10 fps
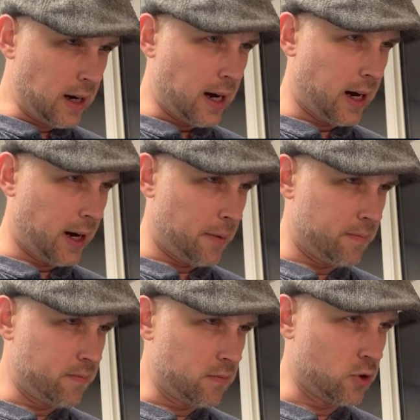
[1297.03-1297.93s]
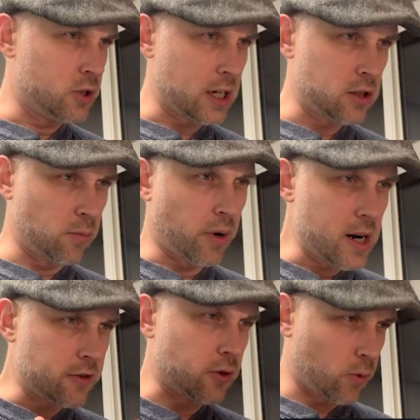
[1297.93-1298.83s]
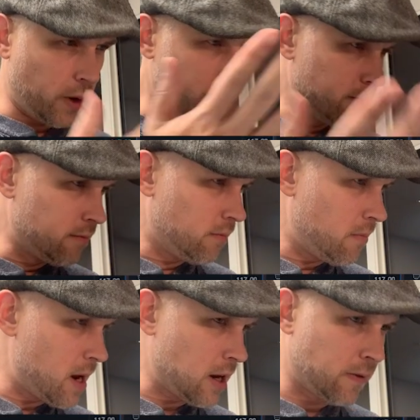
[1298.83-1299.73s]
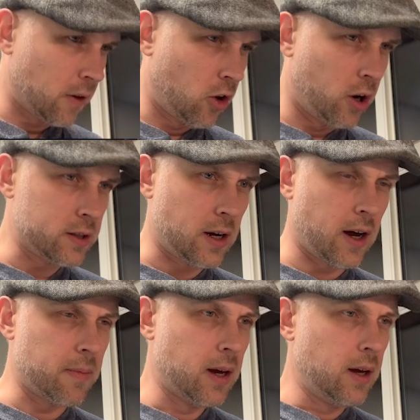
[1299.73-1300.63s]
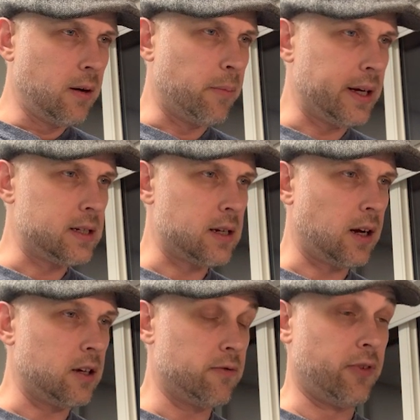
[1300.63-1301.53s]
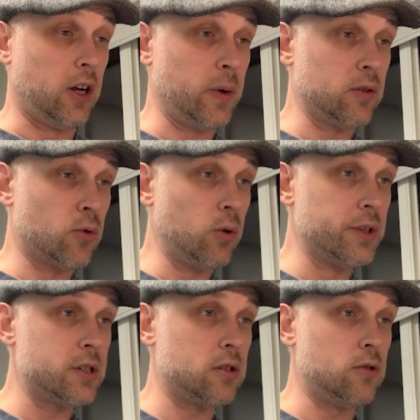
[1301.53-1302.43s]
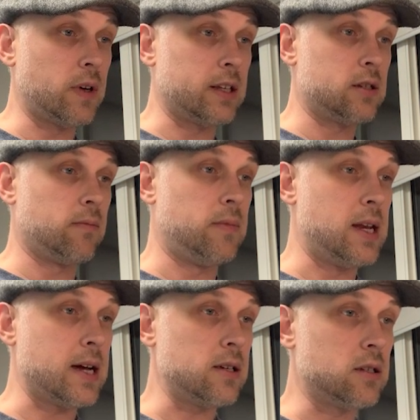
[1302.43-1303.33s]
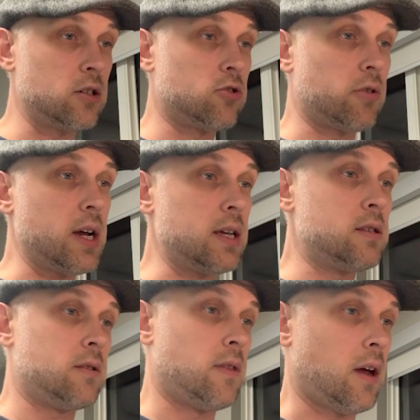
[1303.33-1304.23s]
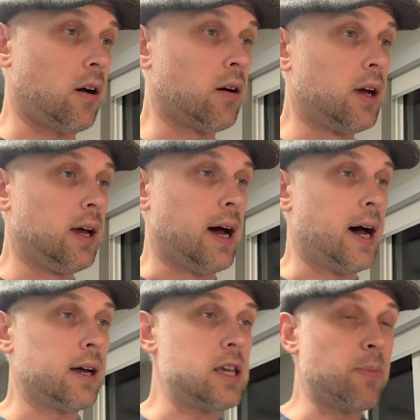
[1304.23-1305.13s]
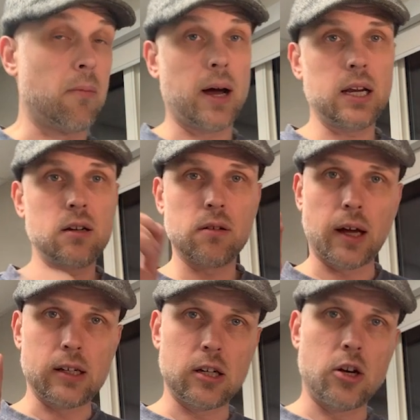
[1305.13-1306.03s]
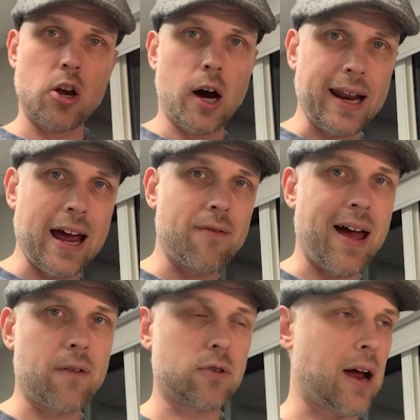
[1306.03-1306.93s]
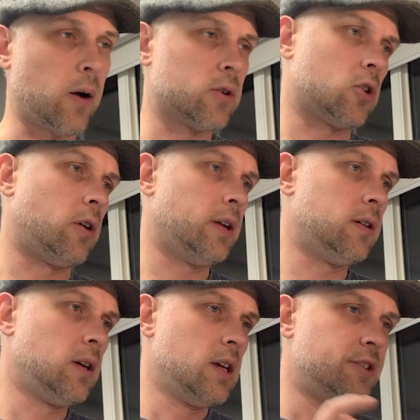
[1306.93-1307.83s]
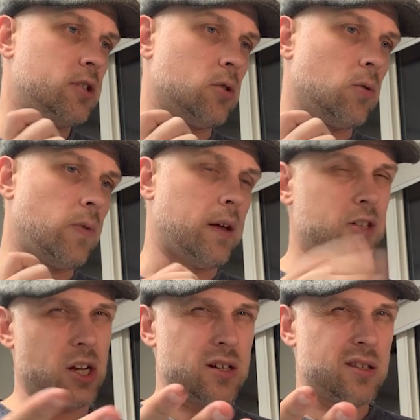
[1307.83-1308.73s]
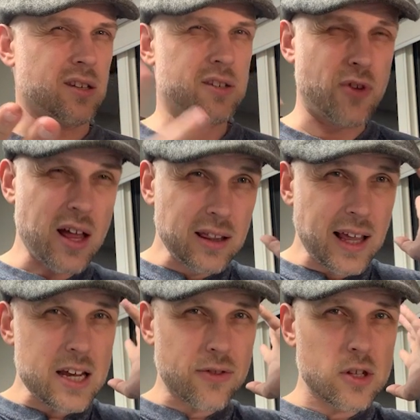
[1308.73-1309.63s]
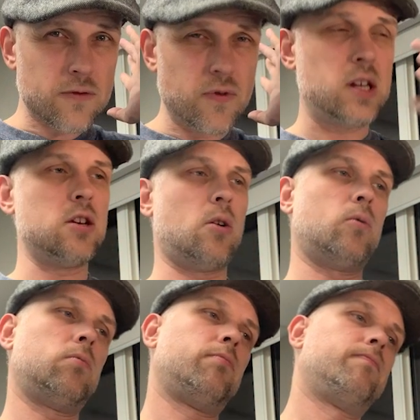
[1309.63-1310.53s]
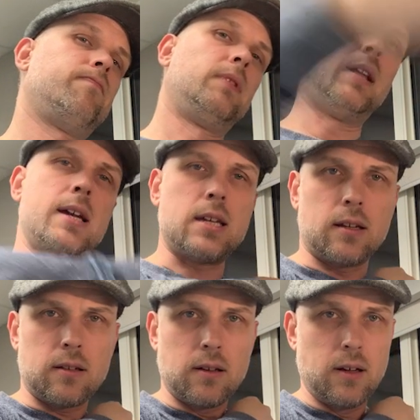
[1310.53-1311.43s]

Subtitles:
Those session breaks are what make it the long time. But following the rules, you've got some nice trades there. Keep in mind, I did not have after hours on, so that changes things. If you like this video, like it.